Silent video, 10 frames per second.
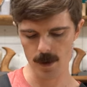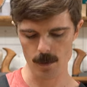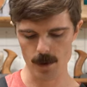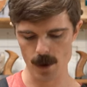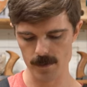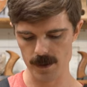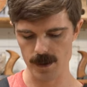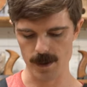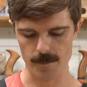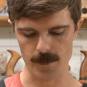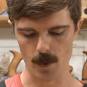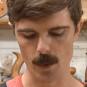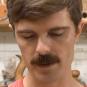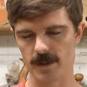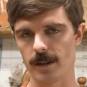We'll go over the
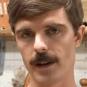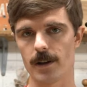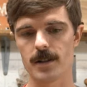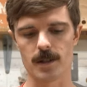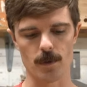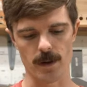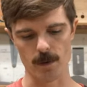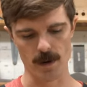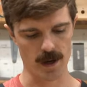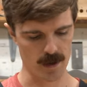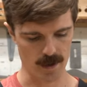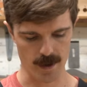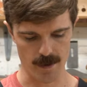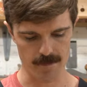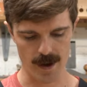widths later since we're gonna make
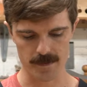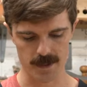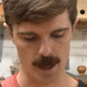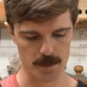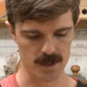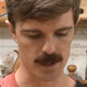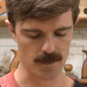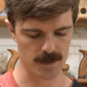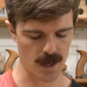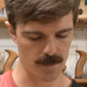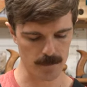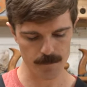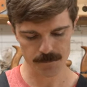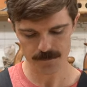5 stops instead of 7.